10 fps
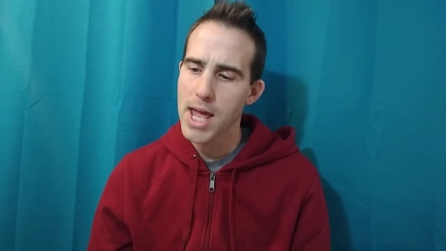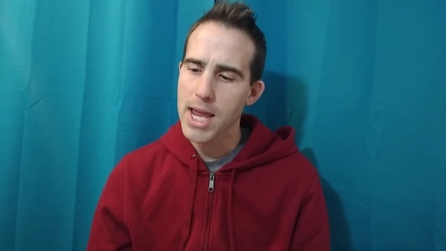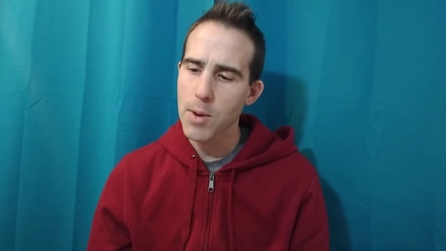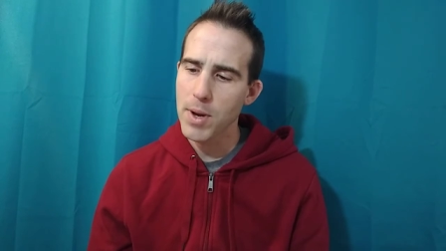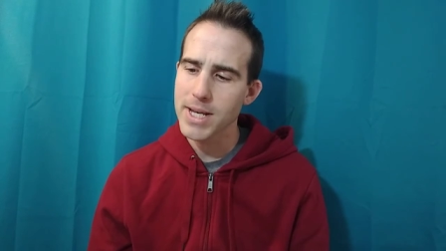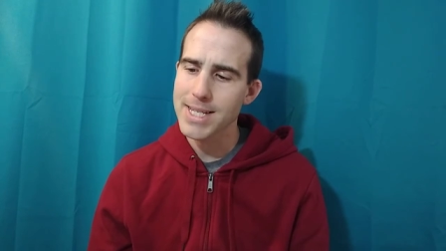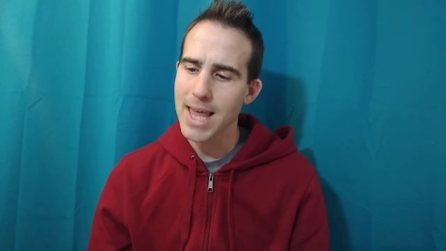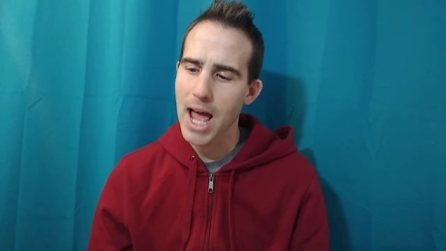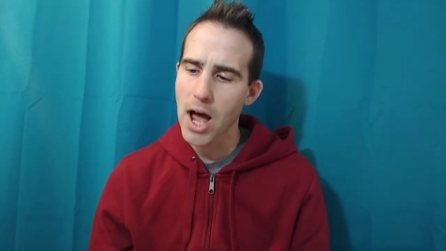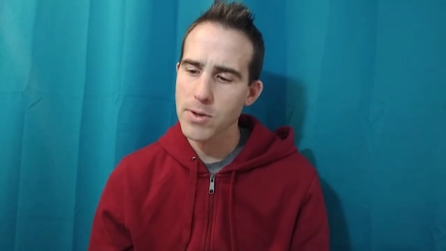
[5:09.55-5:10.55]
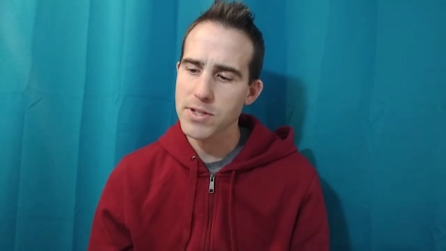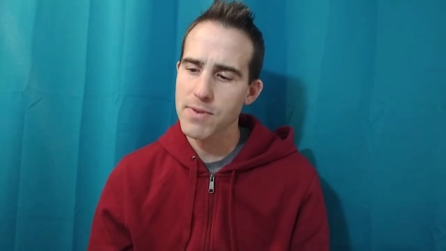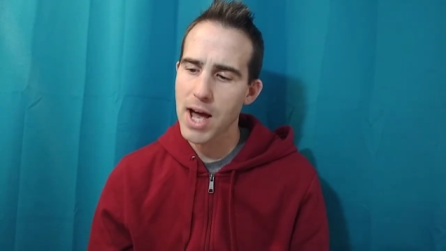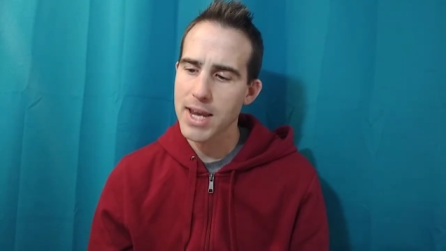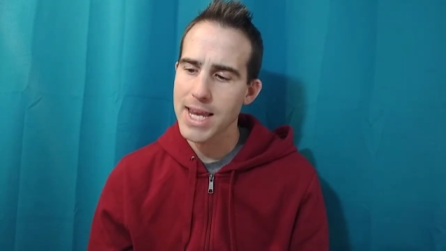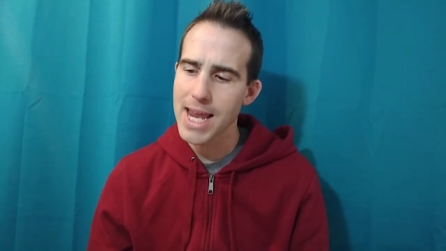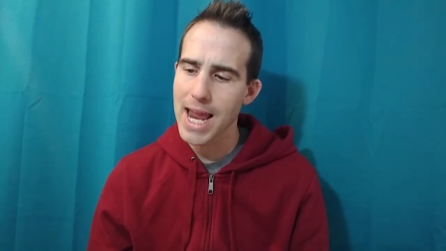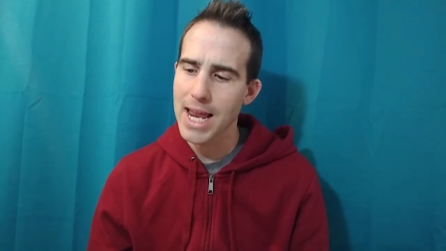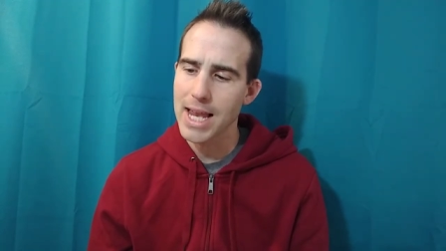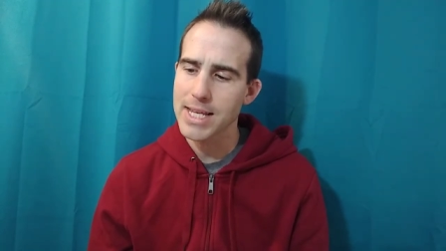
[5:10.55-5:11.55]
He went into the house of God, and
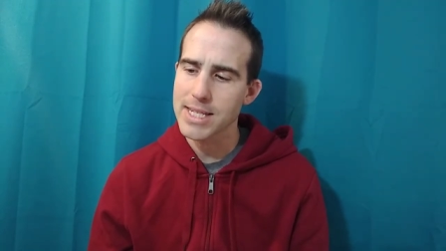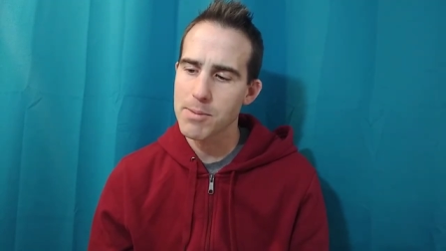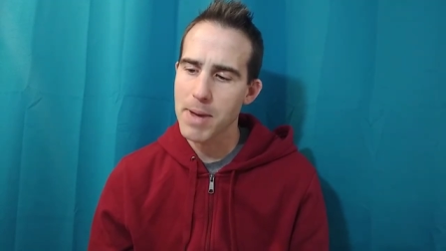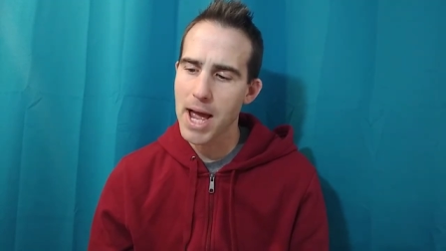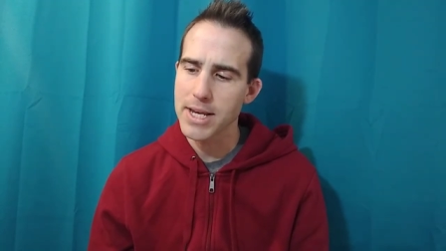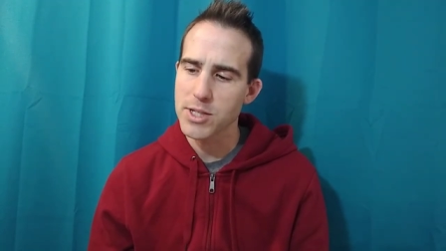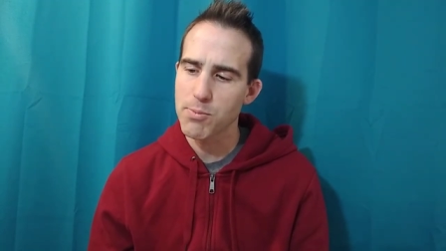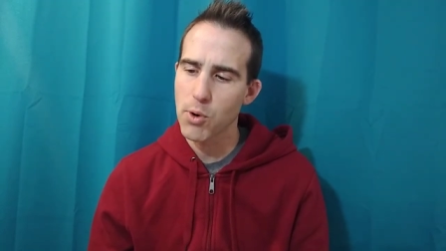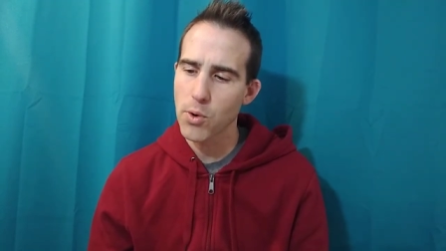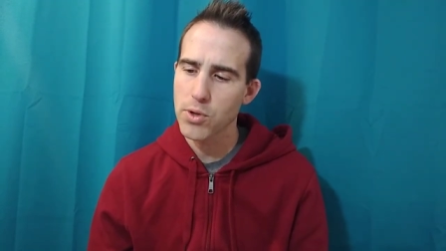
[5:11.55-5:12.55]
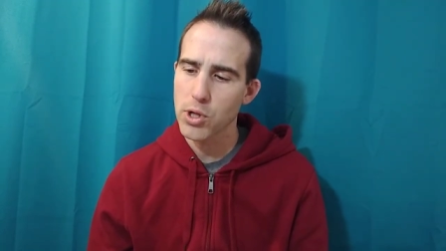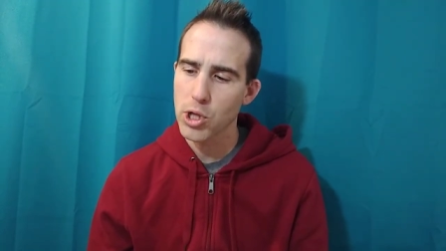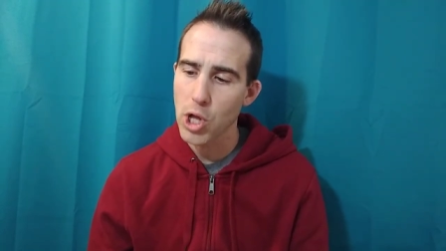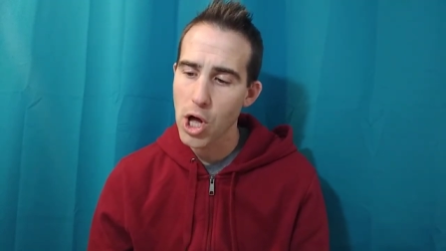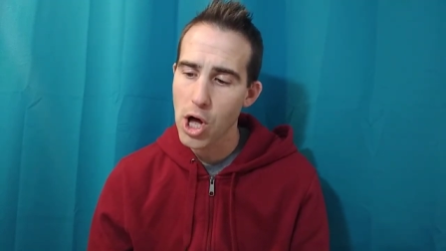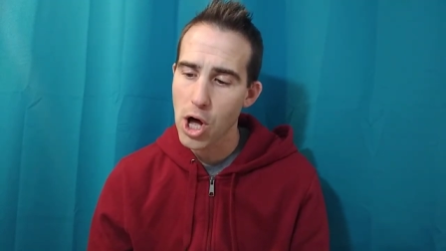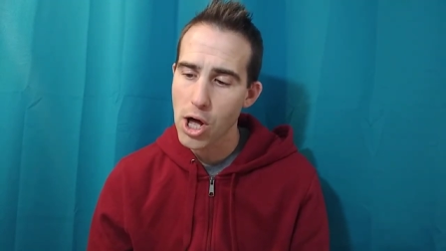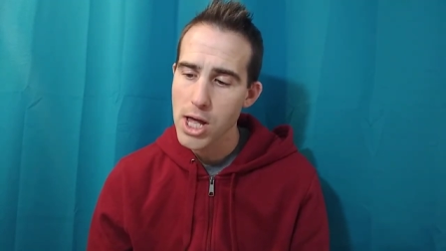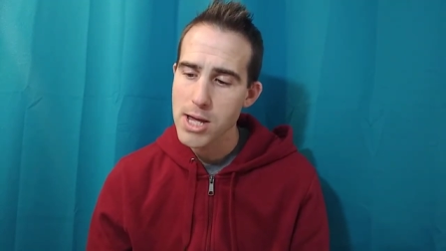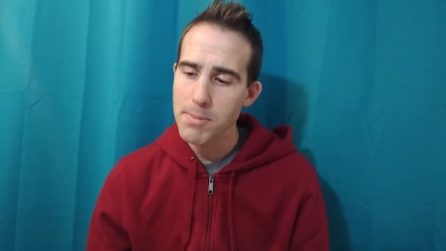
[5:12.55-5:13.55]
he and his companions broke the
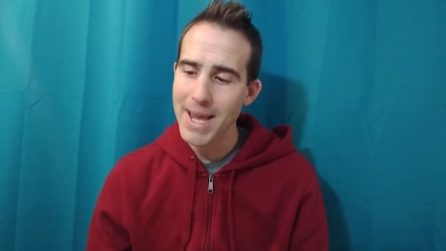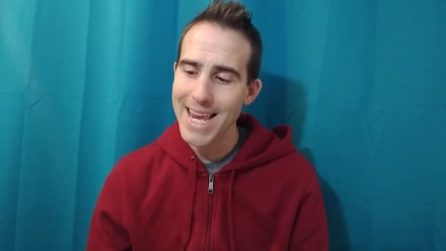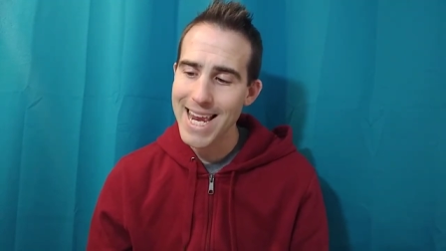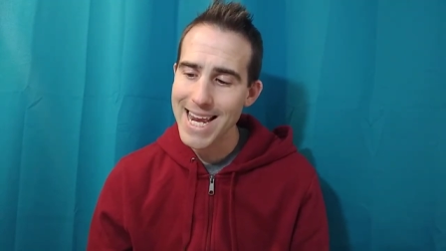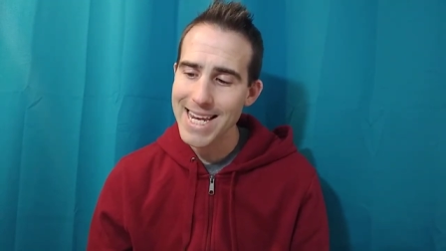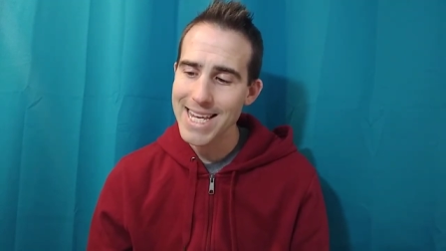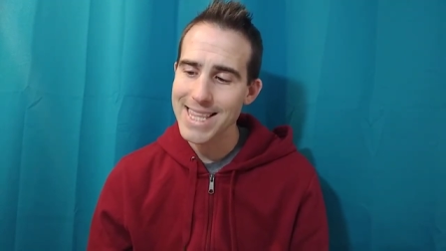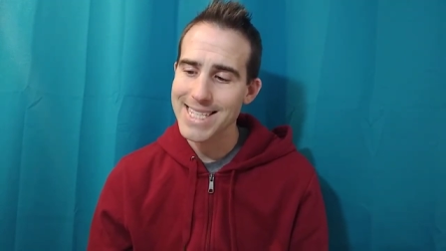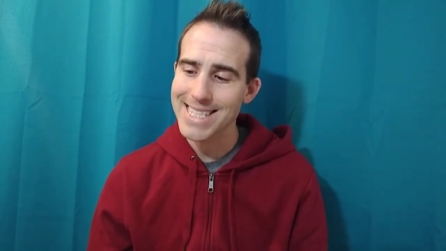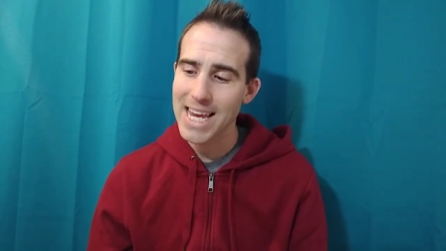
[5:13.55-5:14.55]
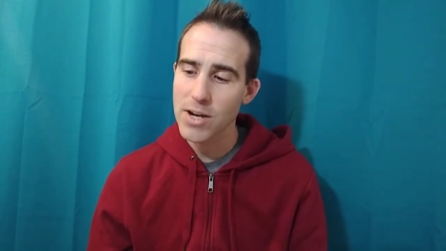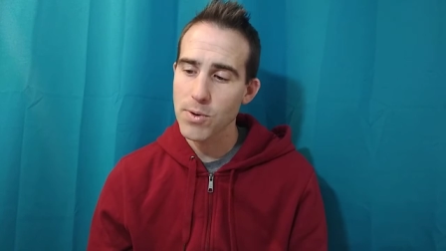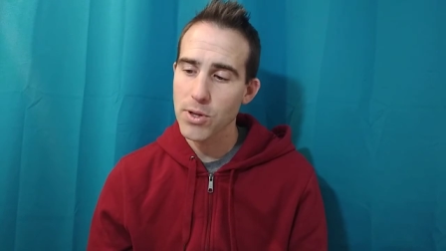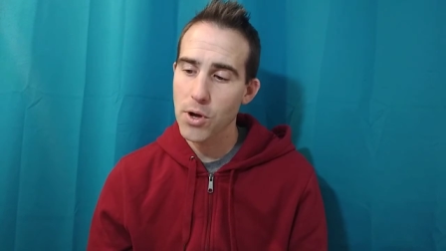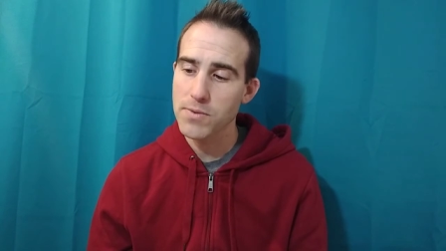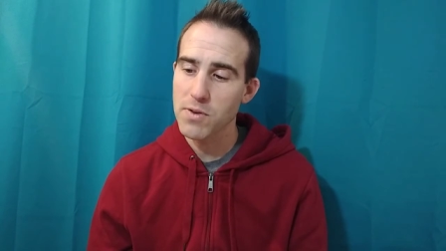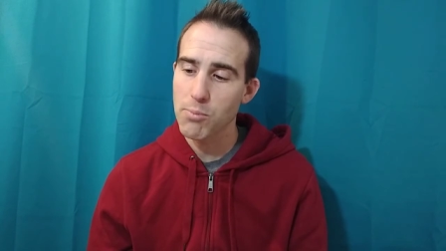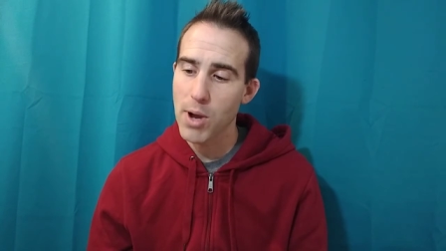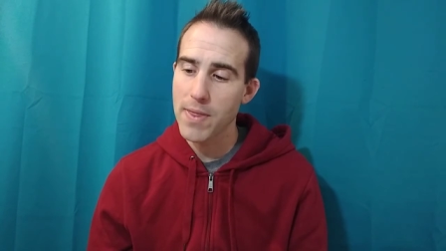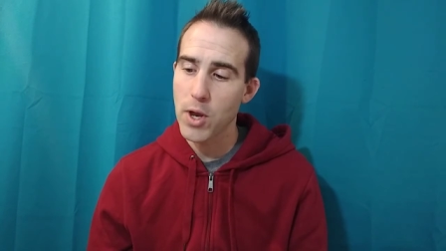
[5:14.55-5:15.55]
law by eating the sacred loaves of
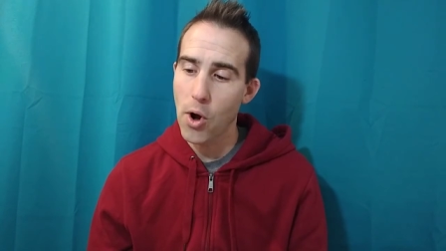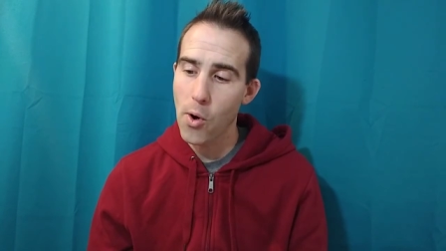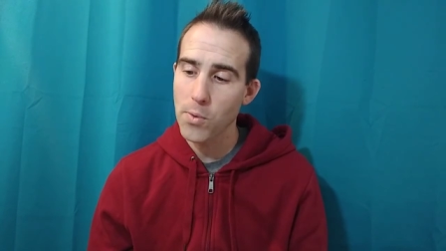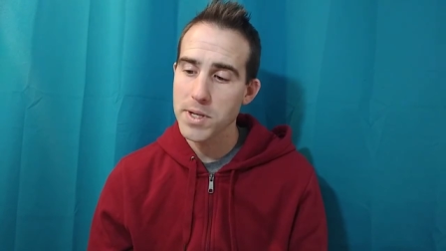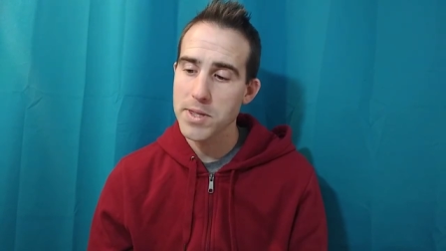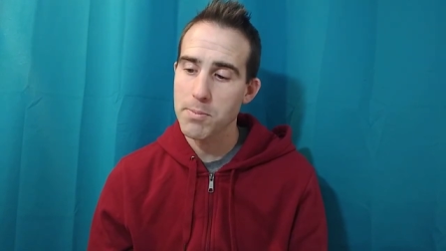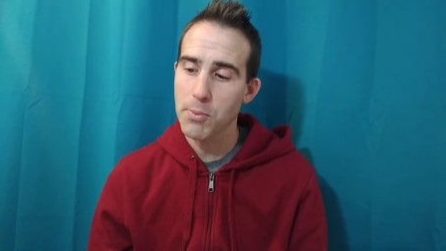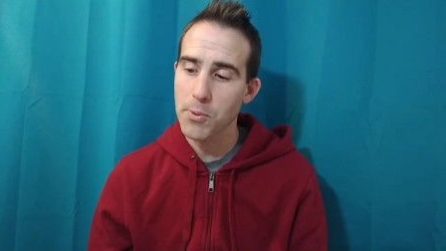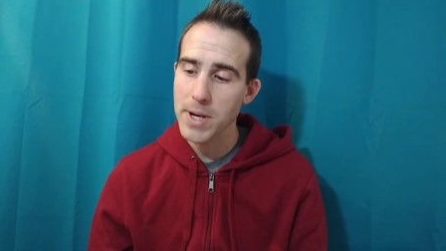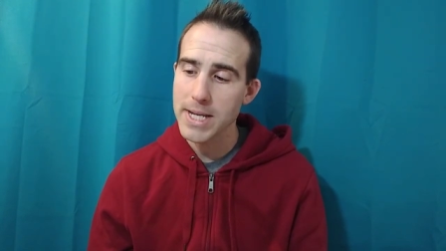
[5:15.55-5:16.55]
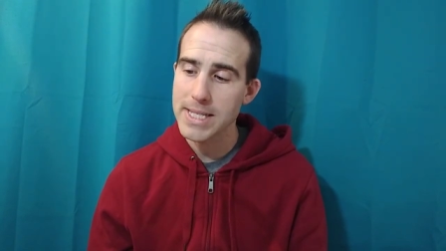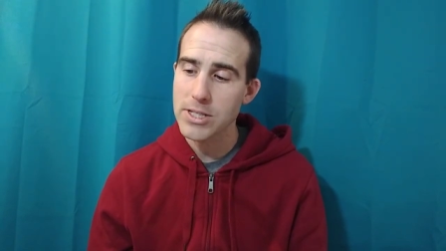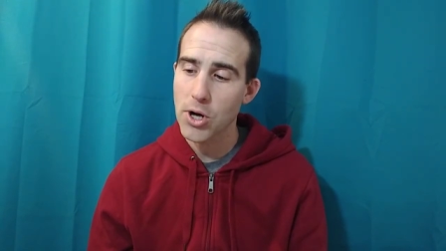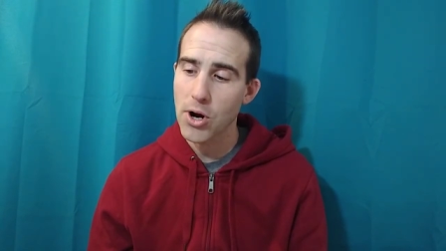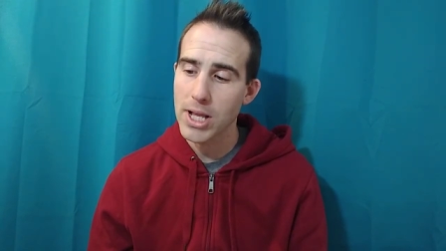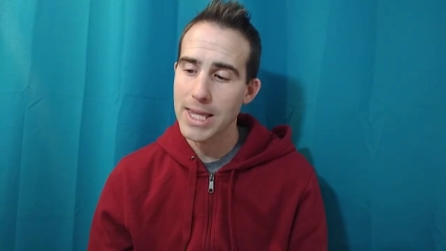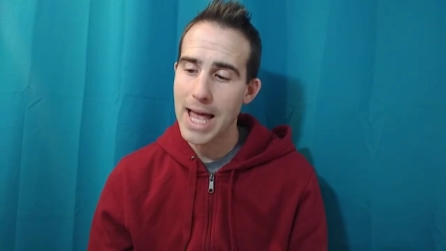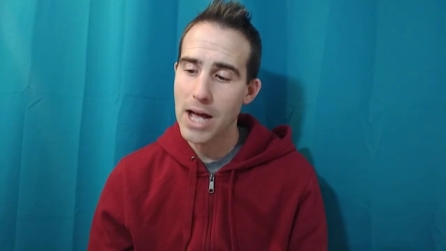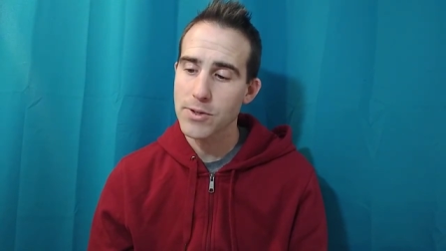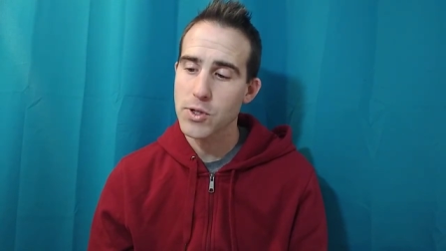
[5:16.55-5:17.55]
bread that only the priests are
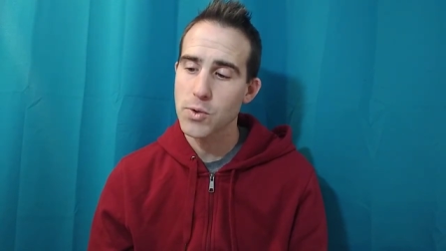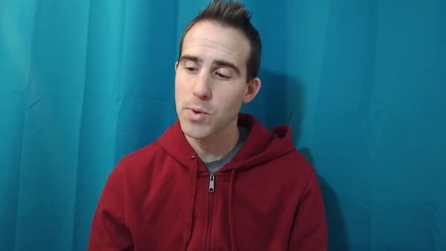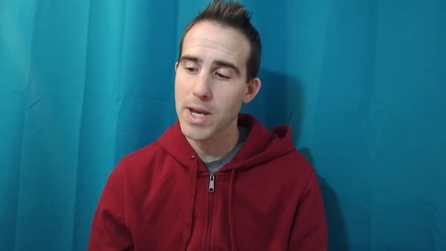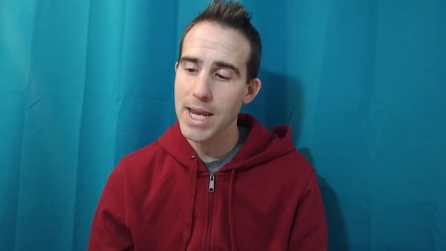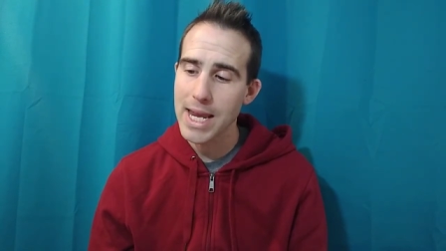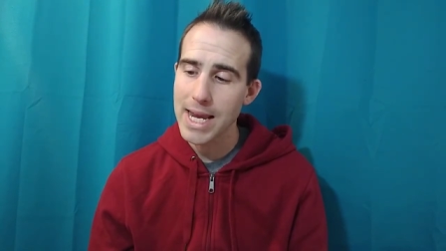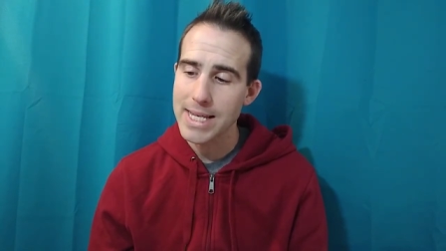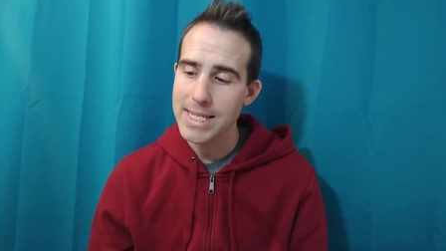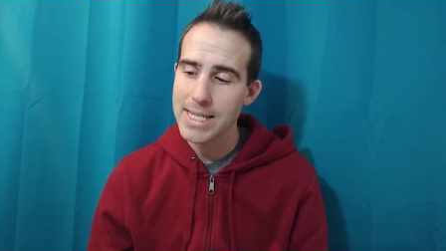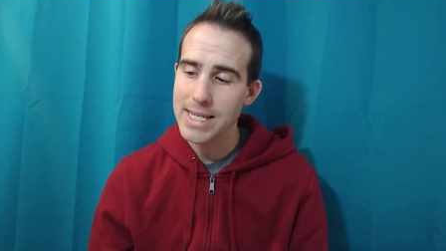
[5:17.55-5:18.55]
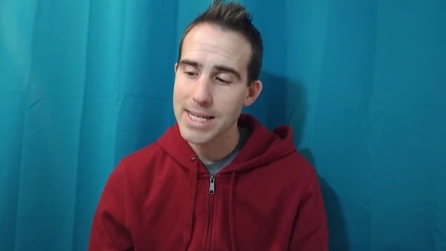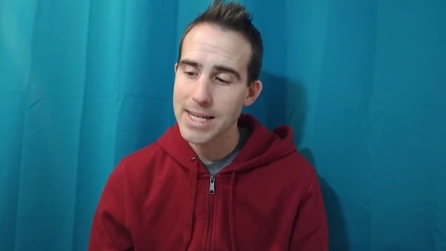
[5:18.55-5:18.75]
allowed to eat.